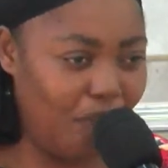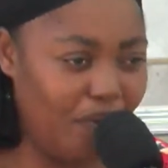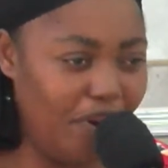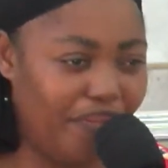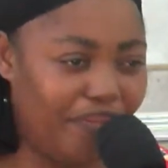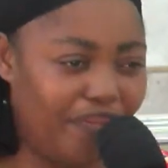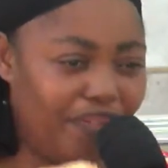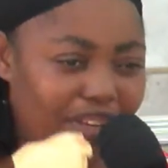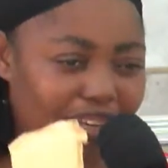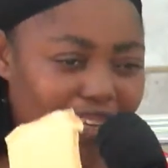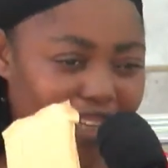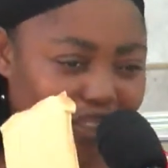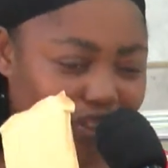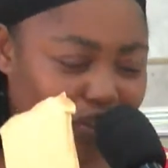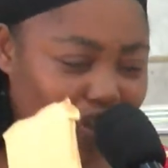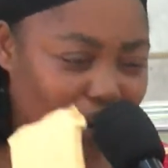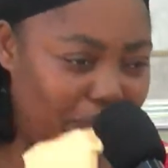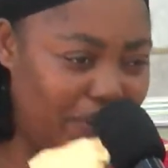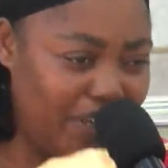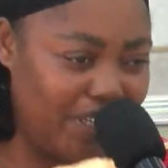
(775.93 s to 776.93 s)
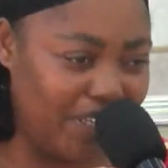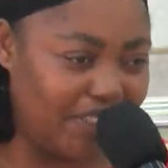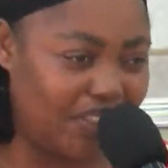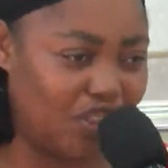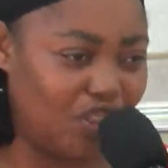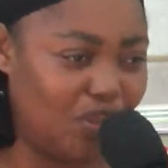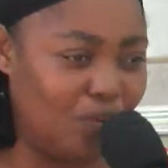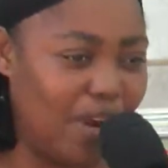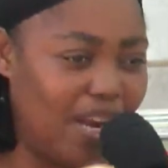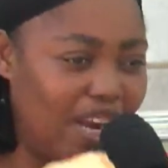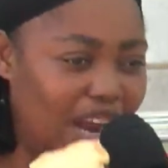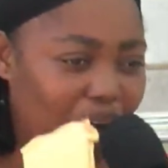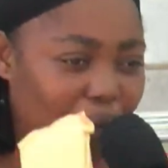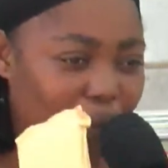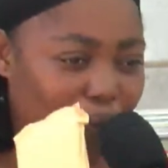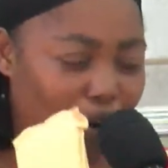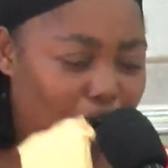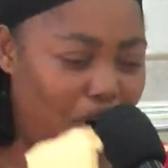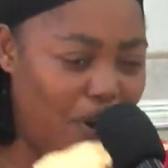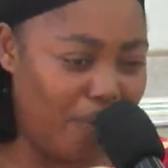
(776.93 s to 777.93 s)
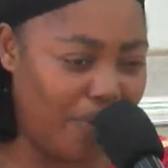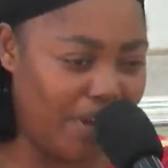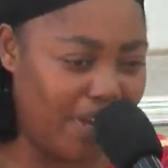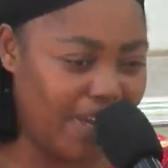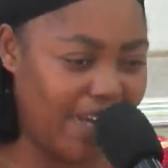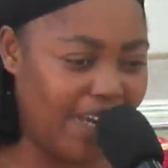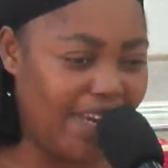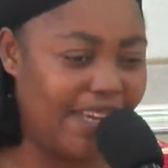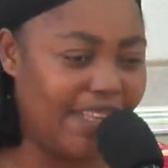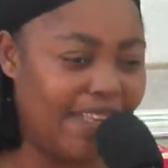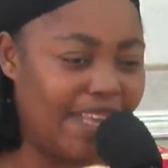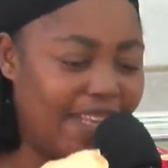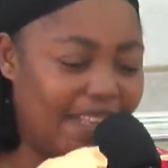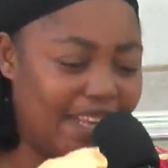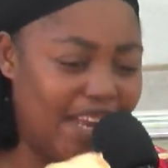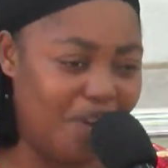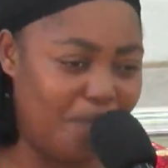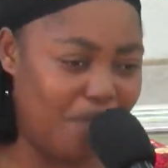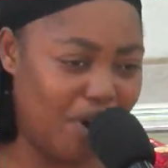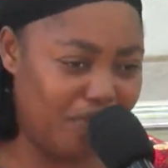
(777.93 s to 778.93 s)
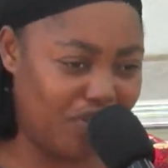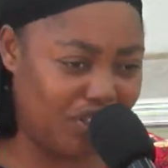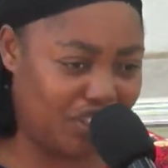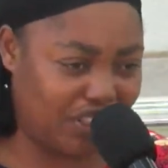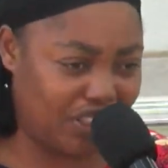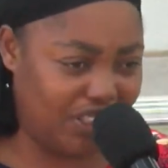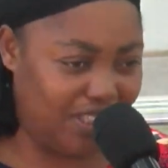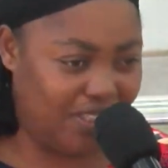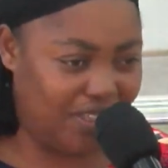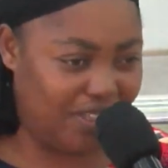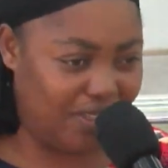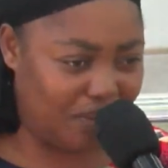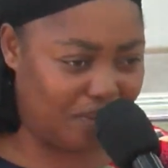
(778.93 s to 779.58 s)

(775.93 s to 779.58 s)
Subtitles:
You will finish your ministry well and mommy in the name of Jesus.